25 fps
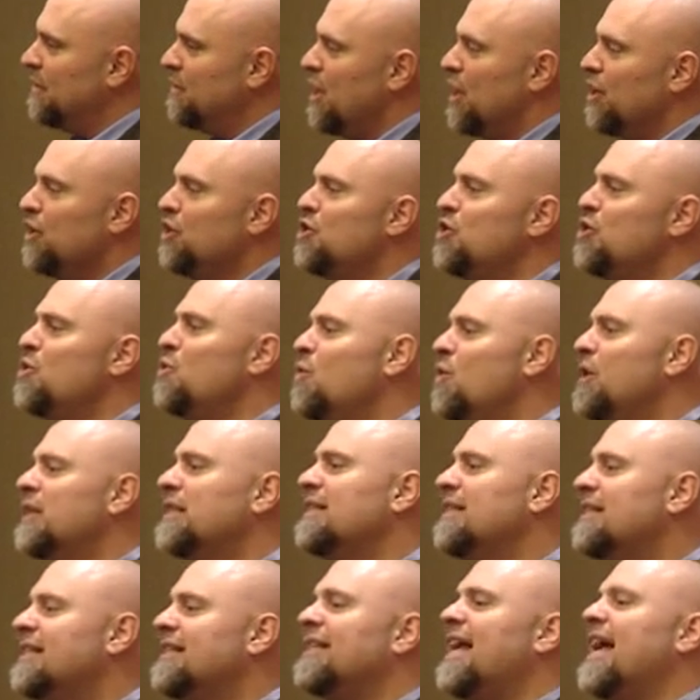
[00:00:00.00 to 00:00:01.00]
And you
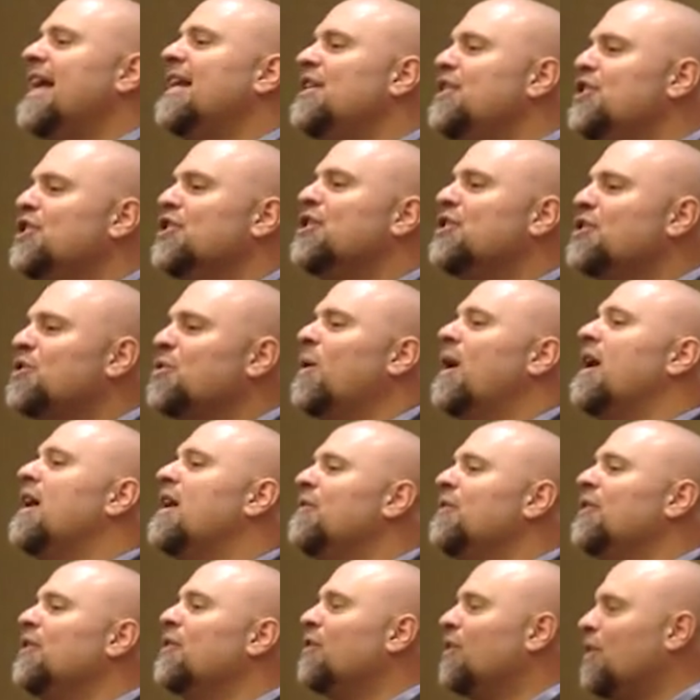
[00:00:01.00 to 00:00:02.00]
wouldn't send your
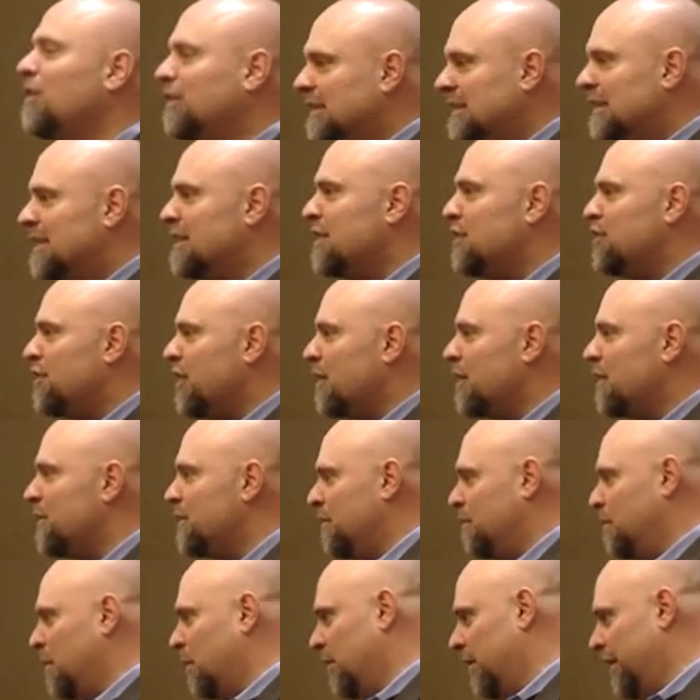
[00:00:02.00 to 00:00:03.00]
12-year-old into the
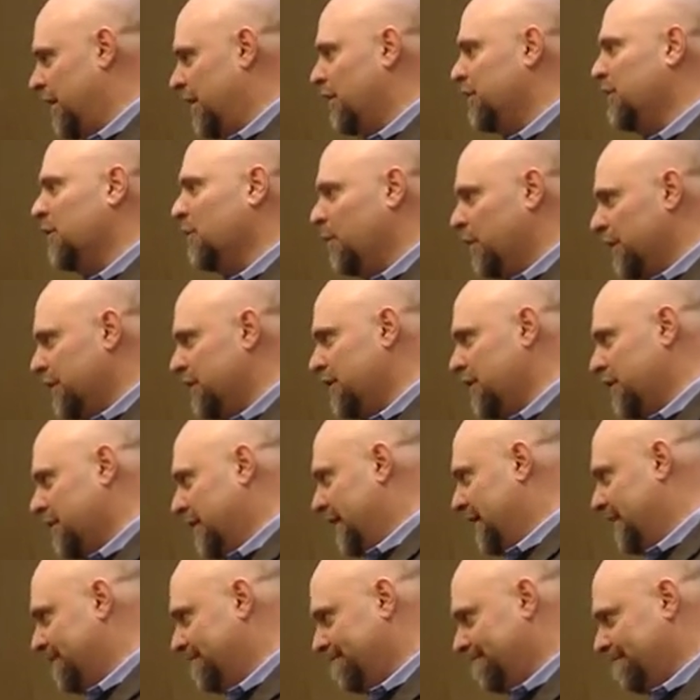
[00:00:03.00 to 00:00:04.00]
jungles of Borneo. You wouldn't do it.